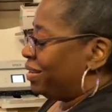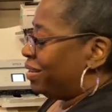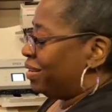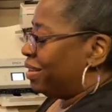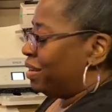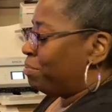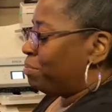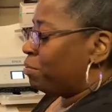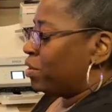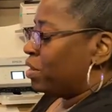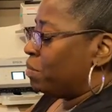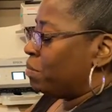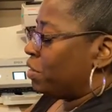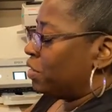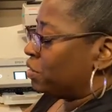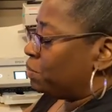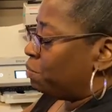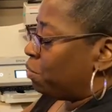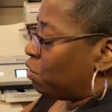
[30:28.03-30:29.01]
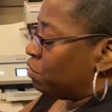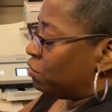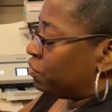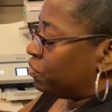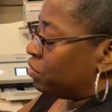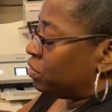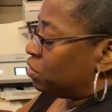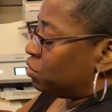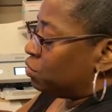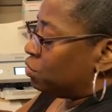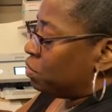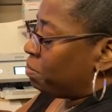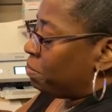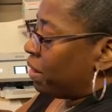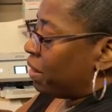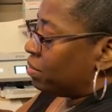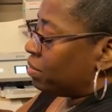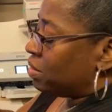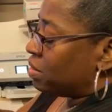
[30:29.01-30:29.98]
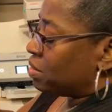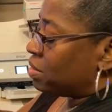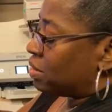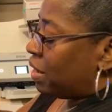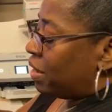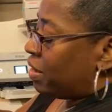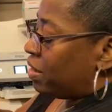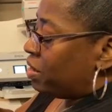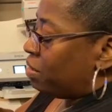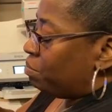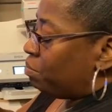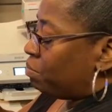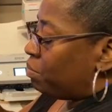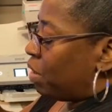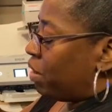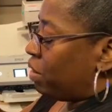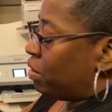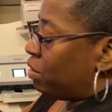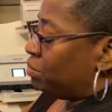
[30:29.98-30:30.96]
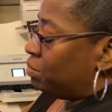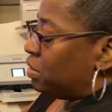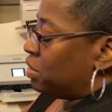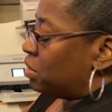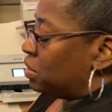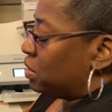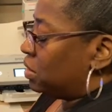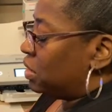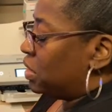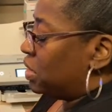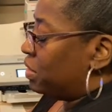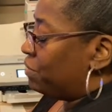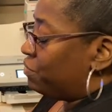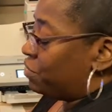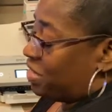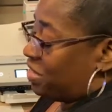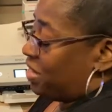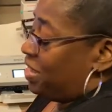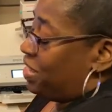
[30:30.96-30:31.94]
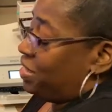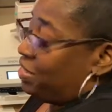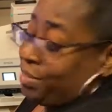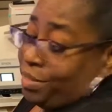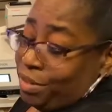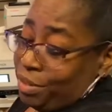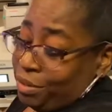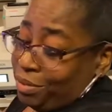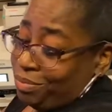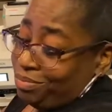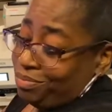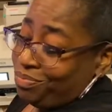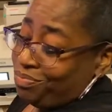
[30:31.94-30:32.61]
They pretty much both do about the same. The sleeve was easier,